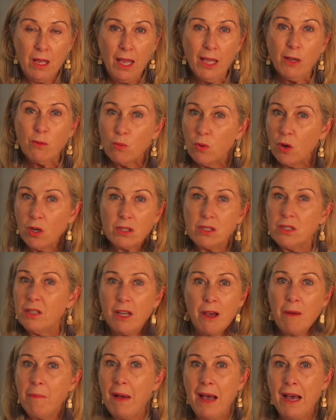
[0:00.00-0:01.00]
It wasn't
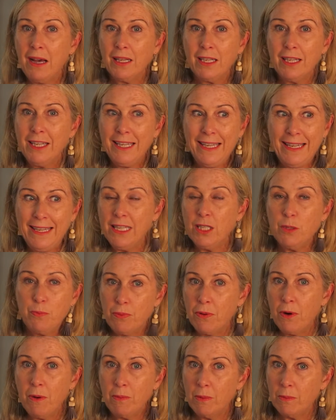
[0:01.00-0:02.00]
about his
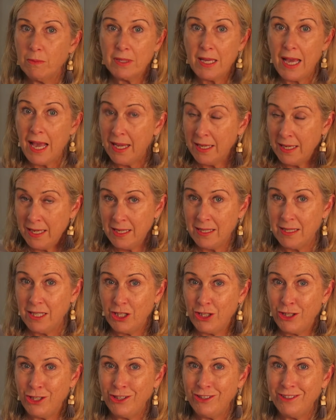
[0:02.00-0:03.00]
problems and his
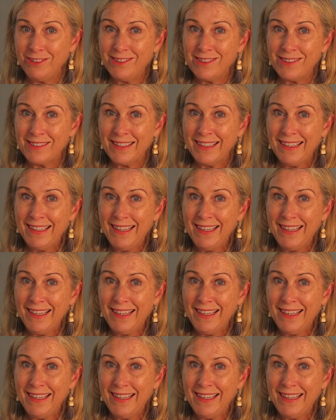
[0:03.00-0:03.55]
issues.